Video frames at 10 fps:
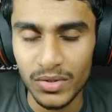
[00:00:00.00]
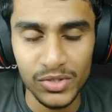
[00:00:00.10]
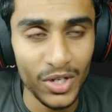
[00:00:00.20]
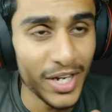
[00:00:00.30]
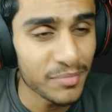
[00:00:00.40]

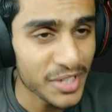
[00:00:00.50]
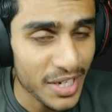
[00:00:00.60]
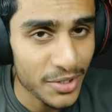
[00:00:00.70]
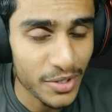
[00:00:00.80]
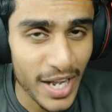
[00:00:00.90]
So let me
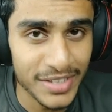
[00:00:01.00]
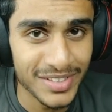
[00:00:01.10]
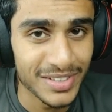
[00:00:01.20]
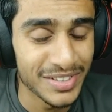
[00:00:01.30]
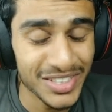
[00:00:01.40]
tell you
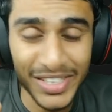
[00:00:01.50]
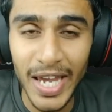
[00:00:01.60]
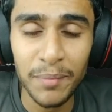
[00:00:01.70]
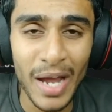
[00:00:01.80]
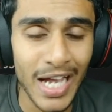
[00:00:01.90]
guys, this
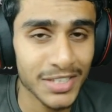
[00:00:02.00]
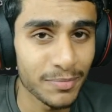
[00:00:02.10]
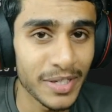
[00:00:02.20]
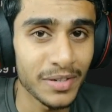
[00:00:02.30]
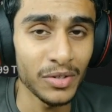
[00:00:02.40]
game has
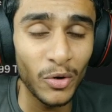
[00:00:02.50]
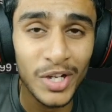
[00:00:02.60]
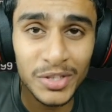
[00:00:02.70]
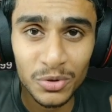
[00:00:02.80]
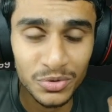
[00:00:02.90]
been
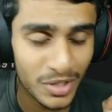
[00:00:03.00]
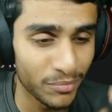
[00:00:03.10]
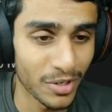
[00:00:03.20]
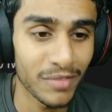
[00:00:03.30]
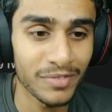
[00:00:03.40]
going through
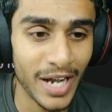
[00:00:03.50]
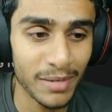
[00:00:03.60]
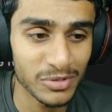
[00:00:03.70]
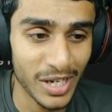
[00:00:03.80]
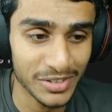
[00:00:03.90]
some rough
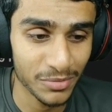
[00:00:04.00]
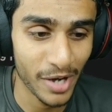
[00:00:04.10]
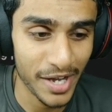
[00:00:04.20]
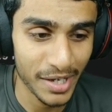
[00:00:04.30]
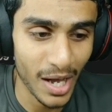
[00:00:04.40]
times as of
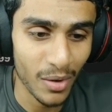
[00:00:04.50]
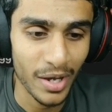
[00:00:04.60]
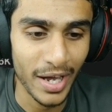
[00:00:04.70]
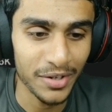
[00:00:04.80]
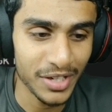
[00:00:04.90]
right now.
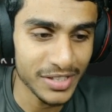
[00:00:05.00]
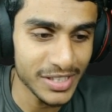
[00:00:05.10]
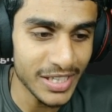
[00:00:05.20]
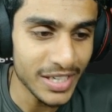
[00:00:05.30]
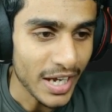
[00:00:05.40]
Here you can
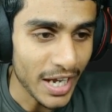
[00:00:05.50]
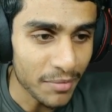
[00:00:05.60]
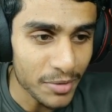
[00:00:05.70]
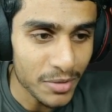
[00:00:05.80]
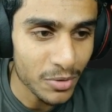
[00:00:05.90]
see
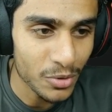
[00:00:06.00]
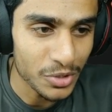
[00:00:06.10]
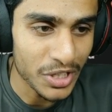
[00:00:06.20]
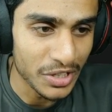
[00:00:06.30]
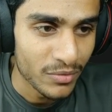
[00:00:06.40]
April
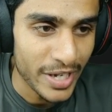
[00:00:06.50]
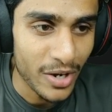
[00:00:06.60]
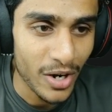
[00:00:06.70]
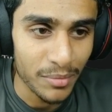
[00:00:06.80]
14 they got